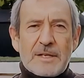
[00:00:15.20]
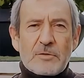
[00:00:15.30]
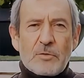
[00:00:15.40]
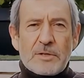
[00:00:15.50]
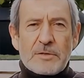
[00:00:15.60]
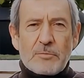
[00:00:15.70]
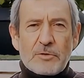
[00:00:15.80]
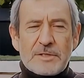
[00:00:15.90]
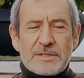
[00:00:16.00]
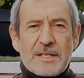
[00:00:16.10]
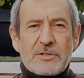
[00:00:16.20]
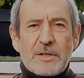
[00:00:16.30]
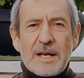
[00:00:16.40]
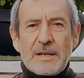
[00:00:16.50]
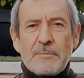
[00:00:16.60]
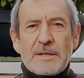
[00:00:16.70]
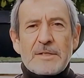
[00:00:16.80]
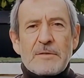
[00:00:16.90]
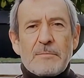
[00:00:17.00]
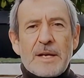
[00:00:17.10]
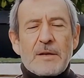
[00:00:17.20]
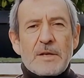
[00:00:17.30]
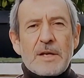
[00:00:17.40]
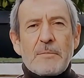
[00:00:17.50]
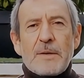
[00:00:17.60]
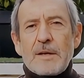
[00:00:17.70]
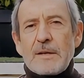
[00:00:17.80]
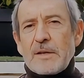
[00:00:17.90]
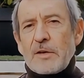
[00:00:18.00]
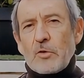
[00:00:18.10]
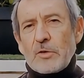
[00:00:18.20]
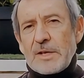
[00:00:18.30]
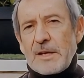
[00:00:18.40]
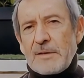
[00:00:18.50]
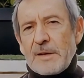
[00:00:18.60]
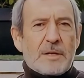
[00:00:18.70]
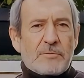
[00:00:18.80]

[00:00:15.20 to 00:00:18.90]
into one of the most essential elements of a paddle club, the court cover.